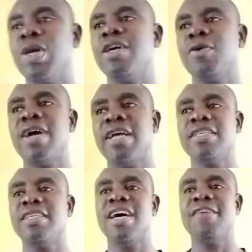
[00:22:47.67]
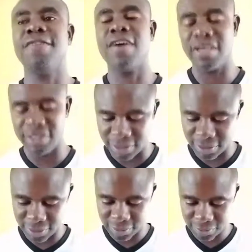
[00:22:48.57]
were writing their
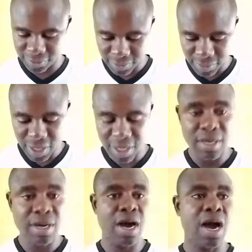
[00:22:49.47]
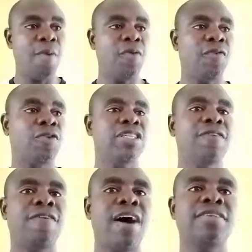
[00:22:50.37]
farces. Of course, a
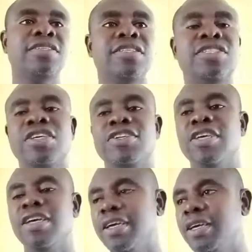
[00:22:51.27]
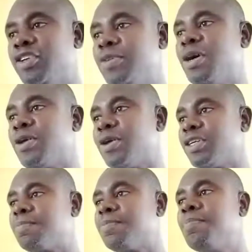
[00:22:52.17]
farce is a humorous
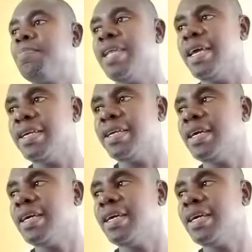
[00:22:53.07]
play